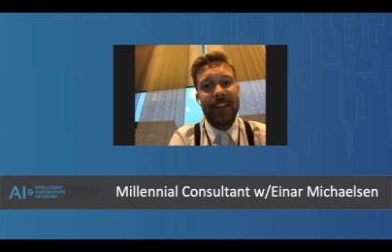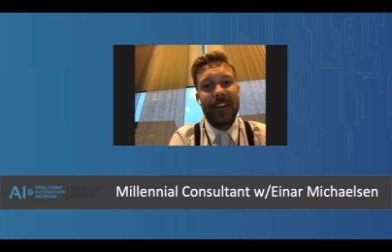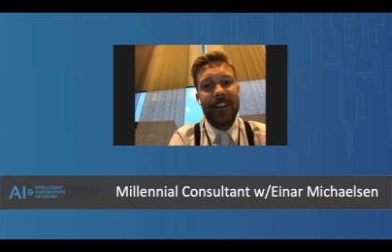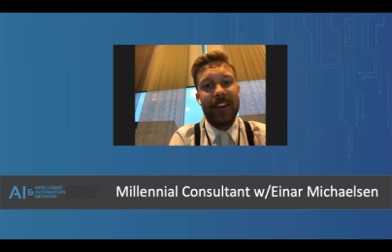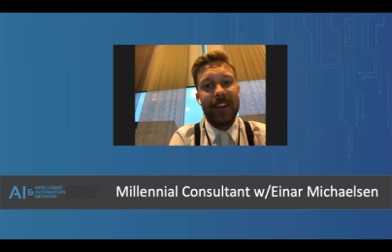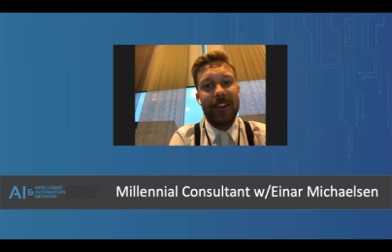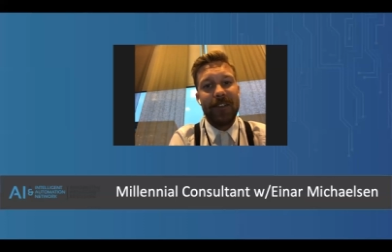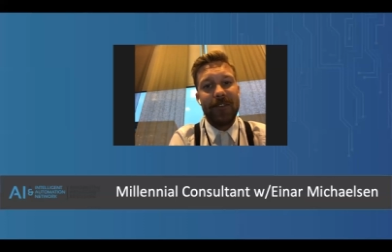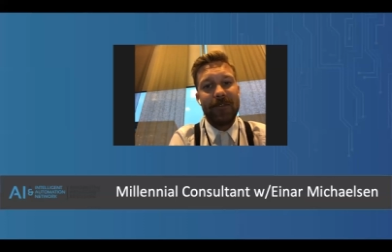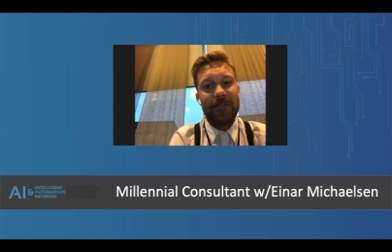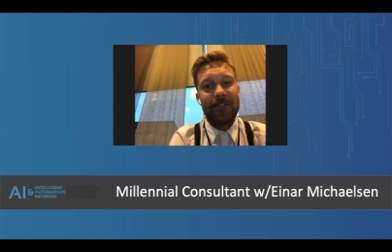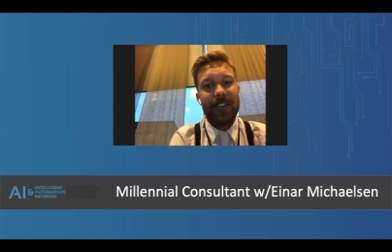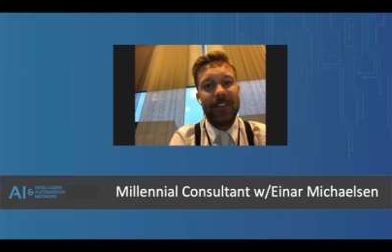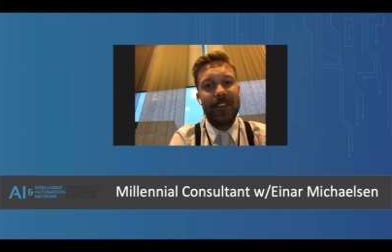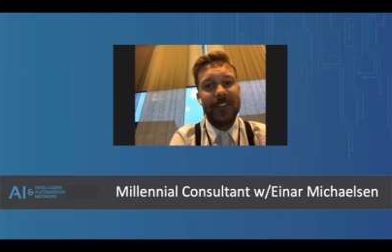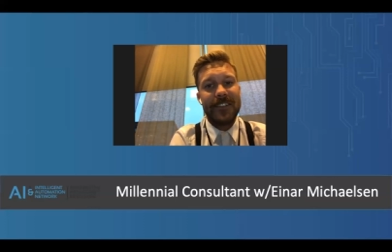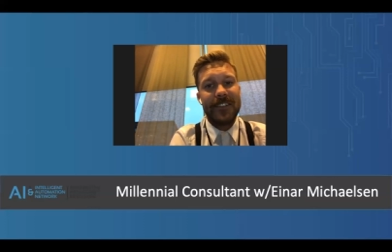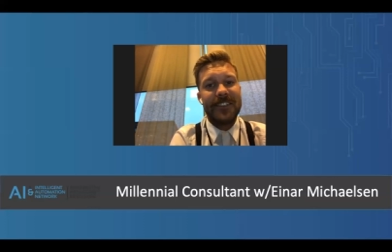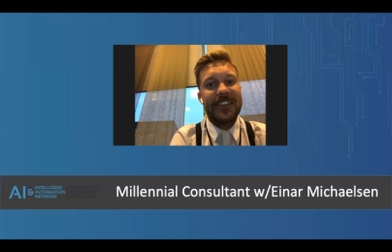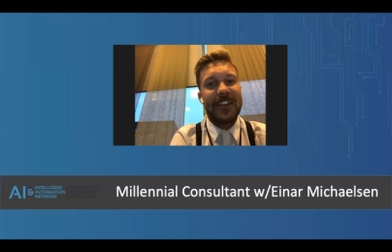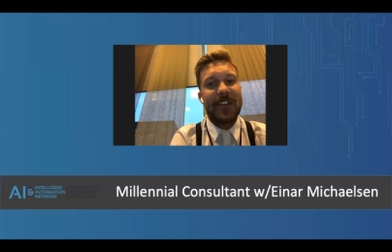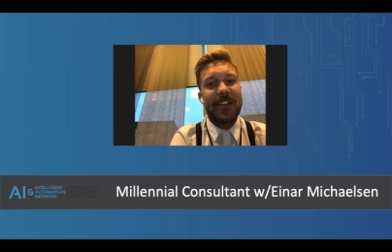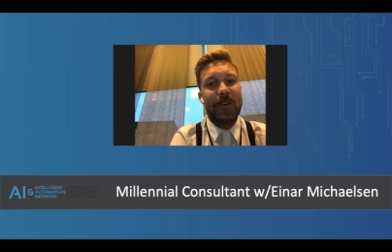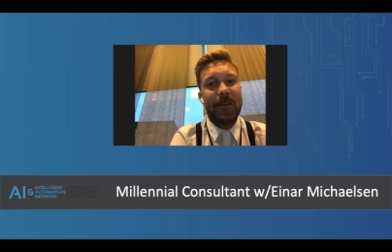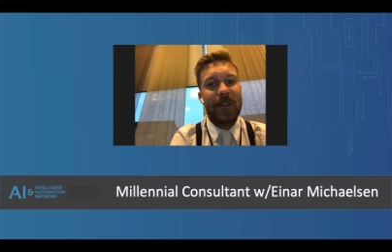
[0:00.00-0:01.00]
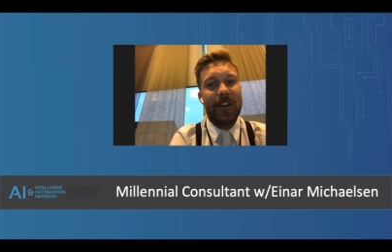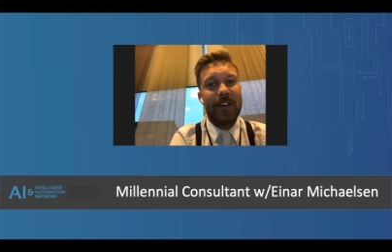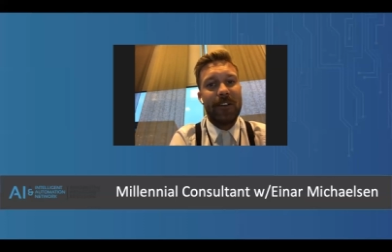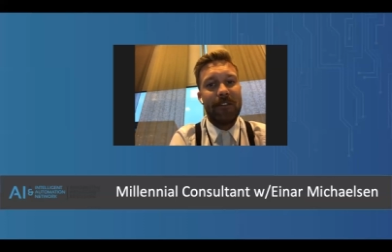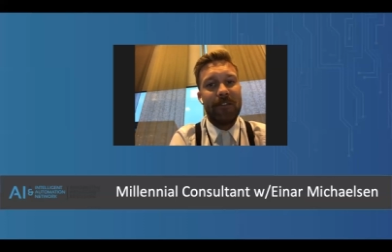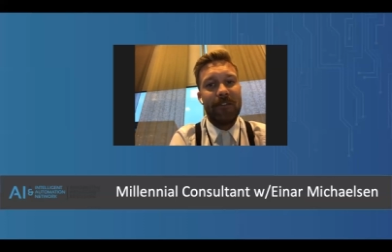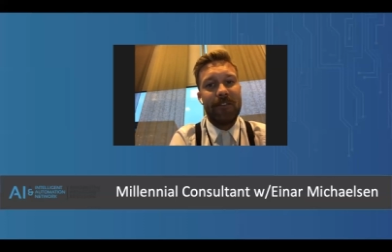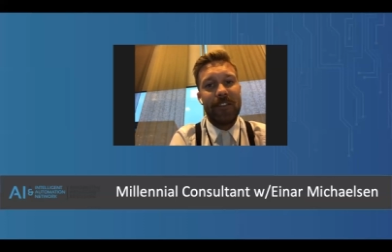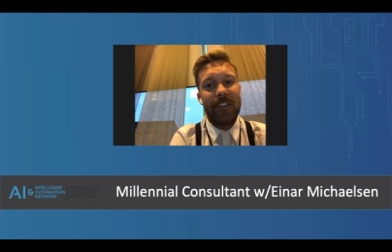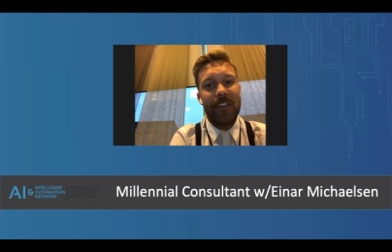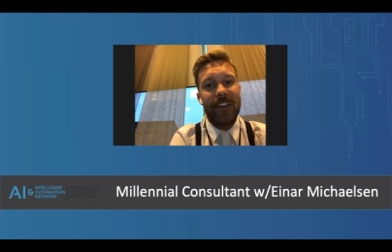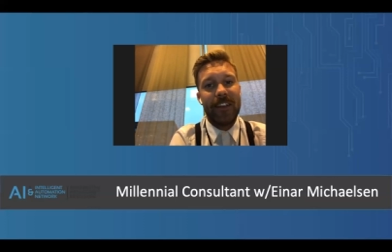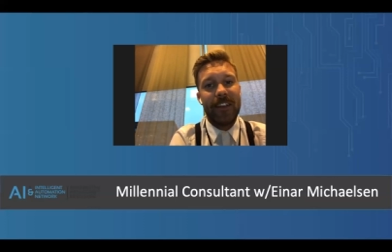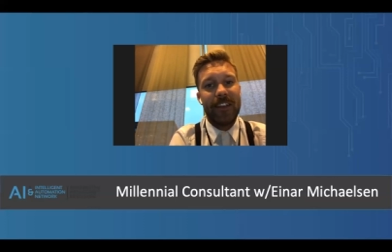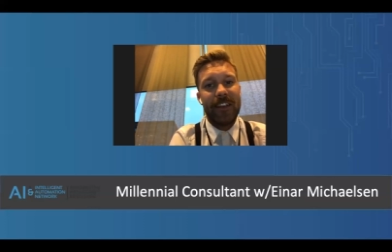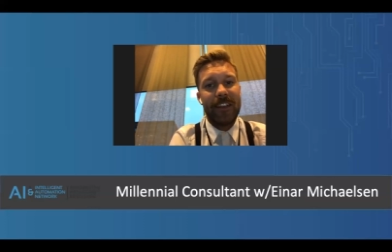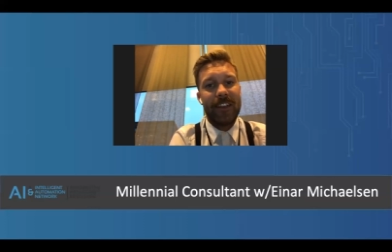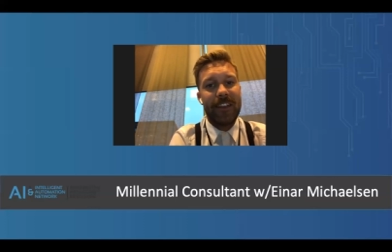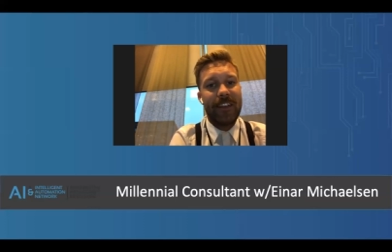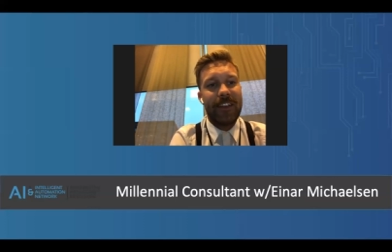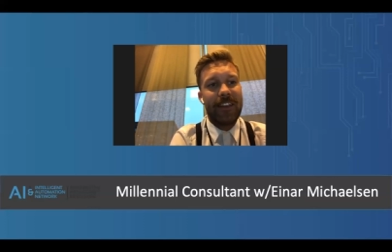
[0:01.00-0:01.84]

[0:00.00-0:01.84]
kind of sharing of the